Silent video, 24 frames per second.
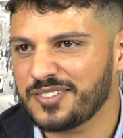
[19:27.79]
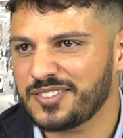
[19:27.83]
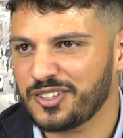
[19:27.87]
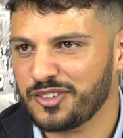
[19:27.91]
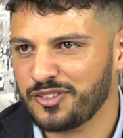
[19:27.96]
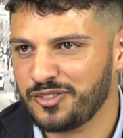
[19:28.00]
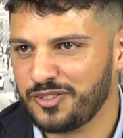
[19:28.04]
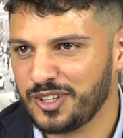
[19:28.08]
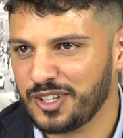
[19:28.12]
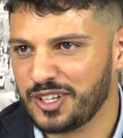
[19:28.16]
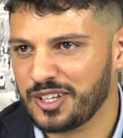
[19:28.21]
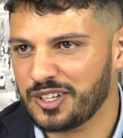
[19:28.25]
So
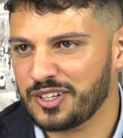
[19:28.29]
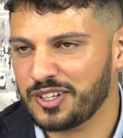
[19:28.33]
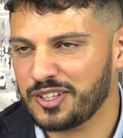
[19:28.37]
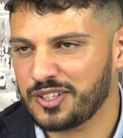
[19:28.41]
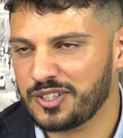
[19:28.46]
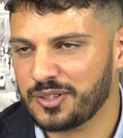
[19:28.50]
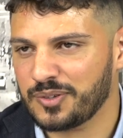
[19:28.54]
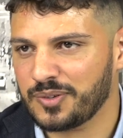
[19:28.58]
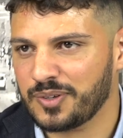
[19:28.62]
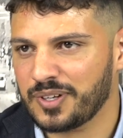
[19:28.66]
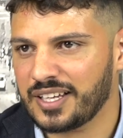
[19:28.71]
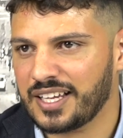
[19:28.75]
if you're going to
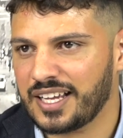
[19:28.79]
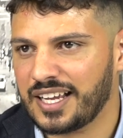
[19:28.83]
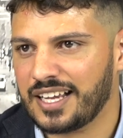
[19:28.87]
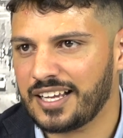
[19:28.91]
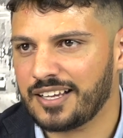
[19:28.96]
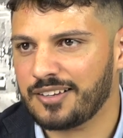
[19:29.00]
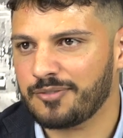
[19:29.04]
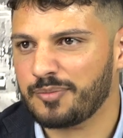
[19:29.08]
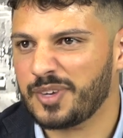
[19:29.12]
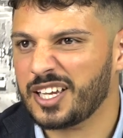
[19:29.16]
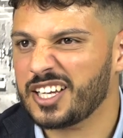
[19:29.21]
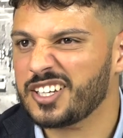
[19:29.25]
do it,
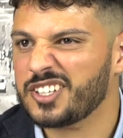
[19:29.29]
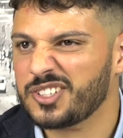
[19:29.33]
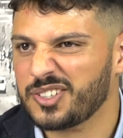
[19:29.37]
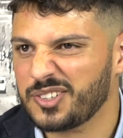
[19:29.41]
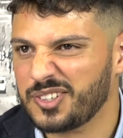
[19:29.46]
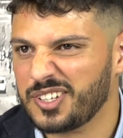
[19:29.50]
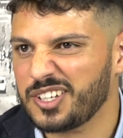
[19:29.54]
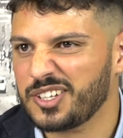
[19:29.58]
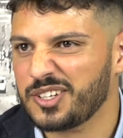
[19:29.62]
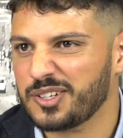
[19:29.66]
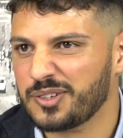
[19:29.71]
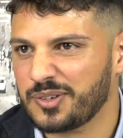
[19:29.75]
make sure
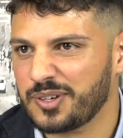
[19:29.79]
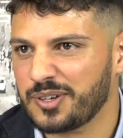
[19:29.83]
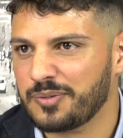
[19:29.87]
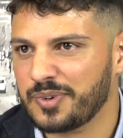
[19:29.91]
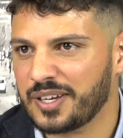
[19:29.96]
you do it